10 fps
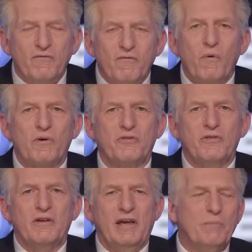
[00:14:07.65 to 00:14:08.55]

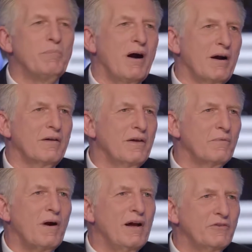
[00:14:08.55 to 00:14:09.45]
fourth empire that
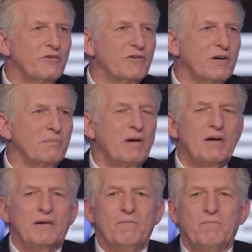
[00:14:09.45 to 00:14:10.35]
rises up,
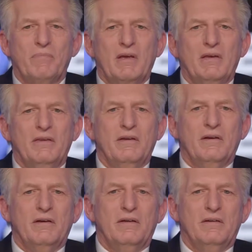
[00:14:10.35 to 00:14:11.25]

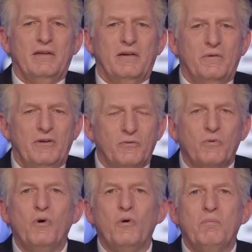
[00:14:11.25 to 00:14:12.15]
that is
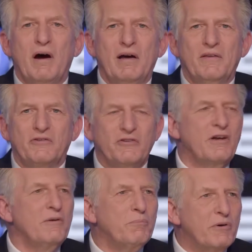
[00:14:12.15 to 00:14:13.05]
ruled by the
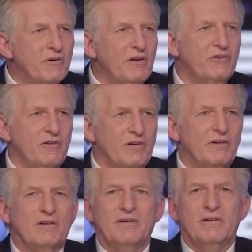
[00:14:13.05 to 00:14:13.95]
son of perdition,
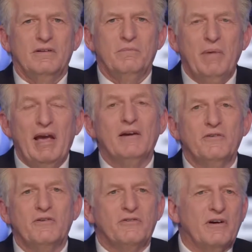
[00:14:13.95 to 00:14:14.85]
the man
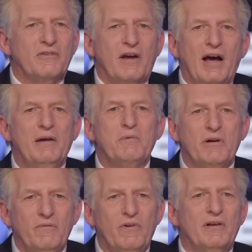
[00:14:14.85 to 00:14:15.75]
of destruction, I am
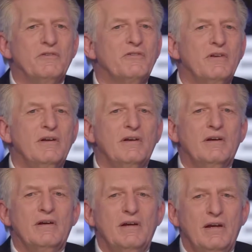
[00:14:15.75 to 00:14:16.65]
convinced
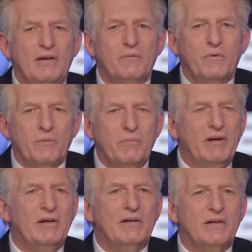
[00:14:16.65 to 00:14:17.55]
it will
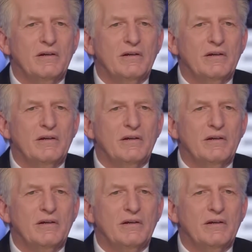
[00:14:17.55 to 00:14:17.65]
be